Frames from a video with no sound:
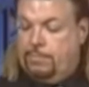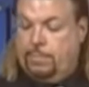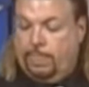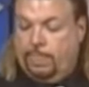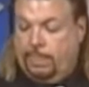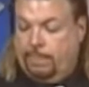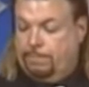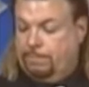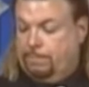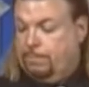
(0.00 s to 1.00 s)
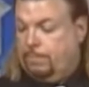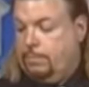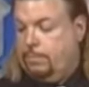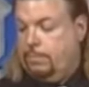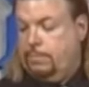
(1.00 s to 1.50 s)

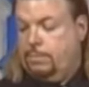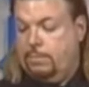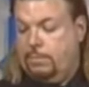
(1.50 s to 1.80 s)
(no one is talking)